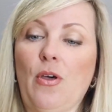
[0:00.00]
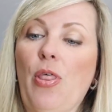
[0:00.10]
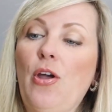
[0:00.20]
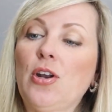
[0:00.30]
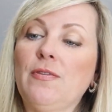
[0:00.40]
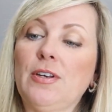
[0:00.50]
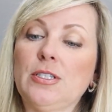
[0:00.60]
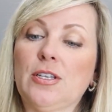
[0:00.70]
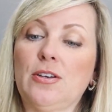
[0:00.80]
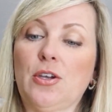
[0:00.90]
Third of it
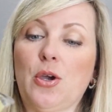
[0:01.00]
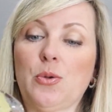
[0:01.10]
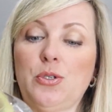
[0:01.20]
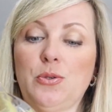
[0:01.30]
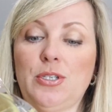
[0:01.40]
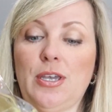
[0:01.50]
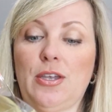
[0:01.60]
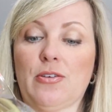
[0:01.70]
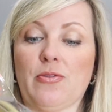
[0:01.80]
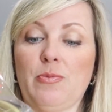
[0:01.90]
is going to go to take
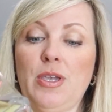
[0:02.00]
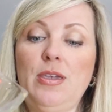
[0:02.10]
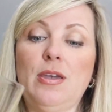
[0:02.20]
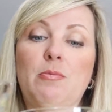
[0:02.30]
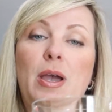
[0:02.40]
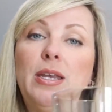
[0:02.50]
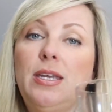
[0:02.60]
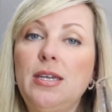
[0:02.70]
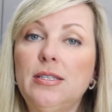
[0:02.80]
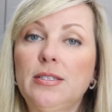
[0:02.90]
care of me and my
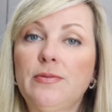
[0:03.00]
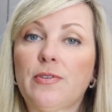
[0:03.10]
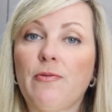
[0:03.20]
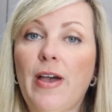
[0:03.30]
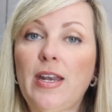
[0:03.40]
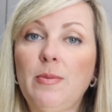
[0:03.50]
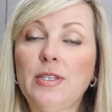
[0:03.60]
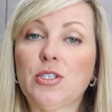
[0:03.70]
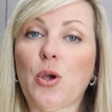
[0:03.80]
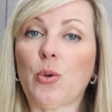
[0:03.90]
needs, from
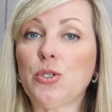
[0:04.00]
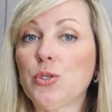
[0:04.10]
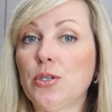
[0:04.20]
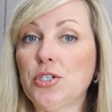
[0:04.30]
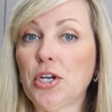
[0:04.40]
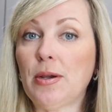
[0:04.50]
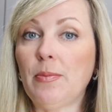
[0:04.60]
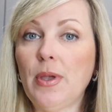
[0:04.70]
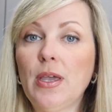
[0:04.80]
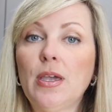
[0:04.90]
vitamins, going to the
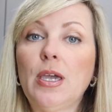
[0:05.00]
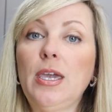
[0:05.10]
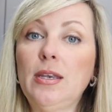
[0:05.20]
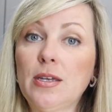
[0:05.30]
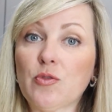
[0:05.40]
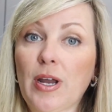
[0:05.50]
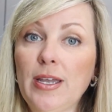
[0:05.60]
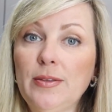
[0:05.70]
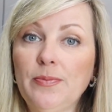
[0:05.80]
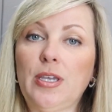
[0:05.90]
gym, eating
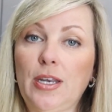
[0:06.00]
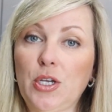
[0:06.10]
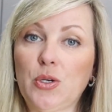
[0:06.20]
right, getting